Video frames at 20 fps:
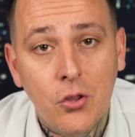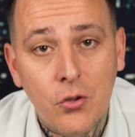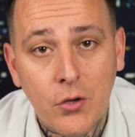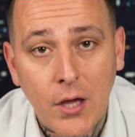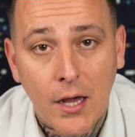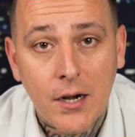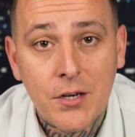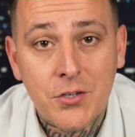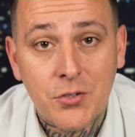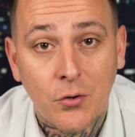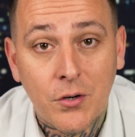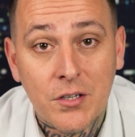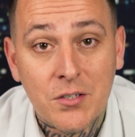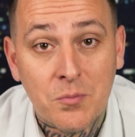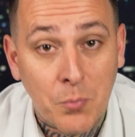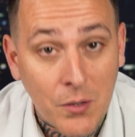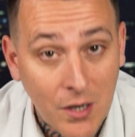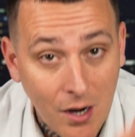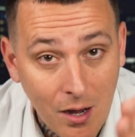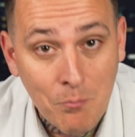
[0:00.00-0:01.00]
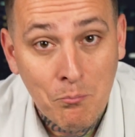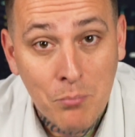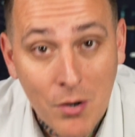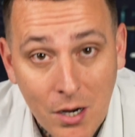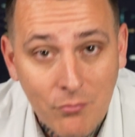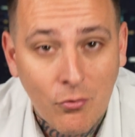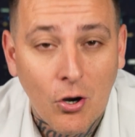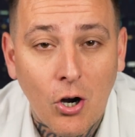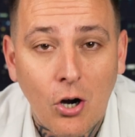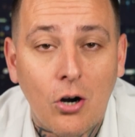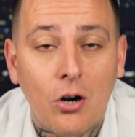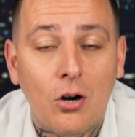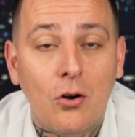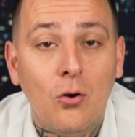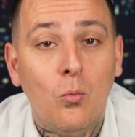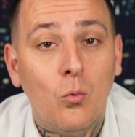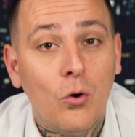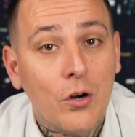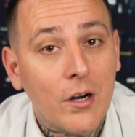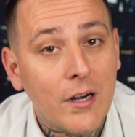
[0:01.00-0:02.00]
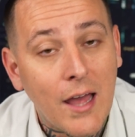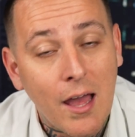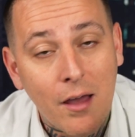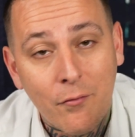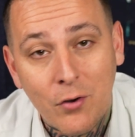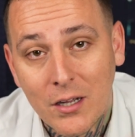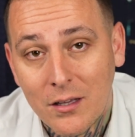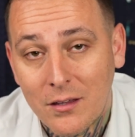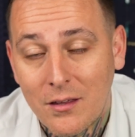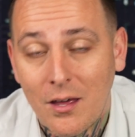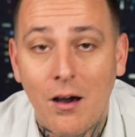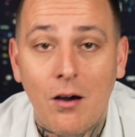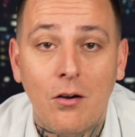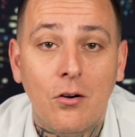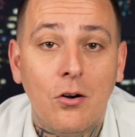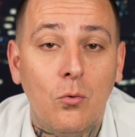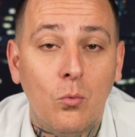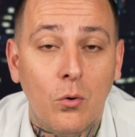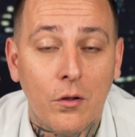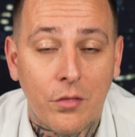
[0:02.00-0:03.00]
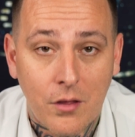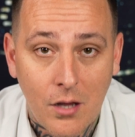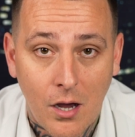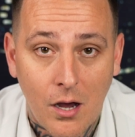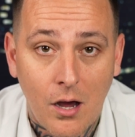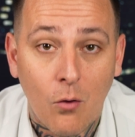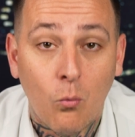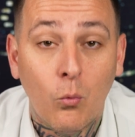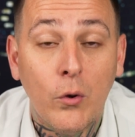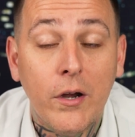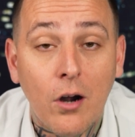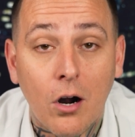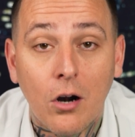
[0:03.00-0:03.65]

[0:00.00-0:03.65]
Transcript: You got to join us. But above all, we're going to have an encounter with God. We